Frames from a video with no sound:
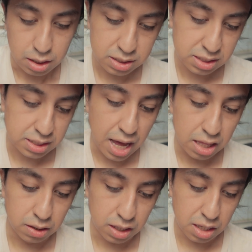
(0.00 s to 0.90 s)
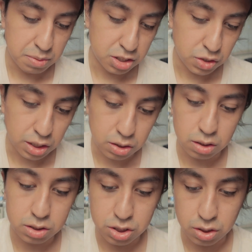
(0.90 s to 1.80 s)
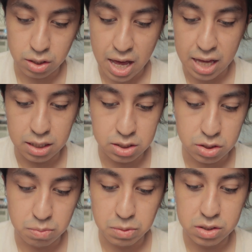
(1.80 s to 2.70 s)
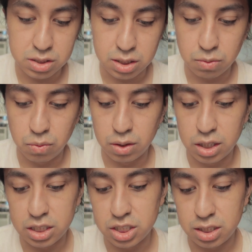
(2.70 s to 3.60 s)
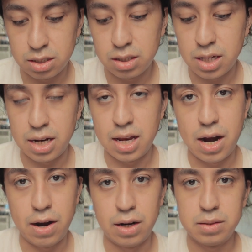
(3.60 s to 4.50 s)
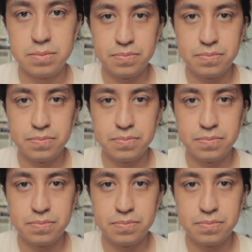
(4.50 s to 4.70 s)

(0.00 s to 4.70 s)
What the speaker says: style, imagery, culture, attitude, music, region, and era.